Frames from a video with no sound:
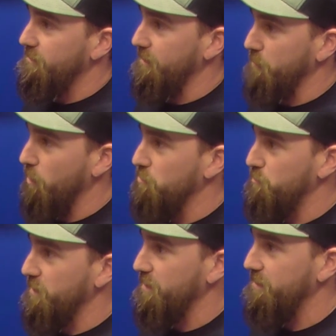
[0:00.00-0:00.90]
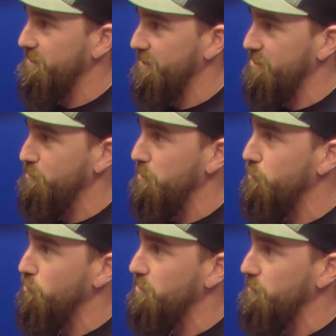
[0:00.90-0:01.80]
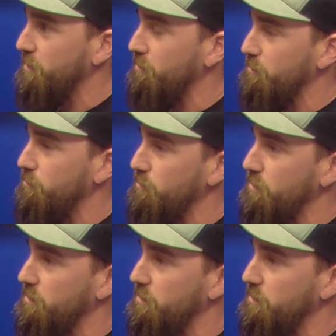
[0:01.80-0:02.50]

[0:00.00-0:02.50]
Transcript: It hurts me. It touches me. It pulls at me a whole lot more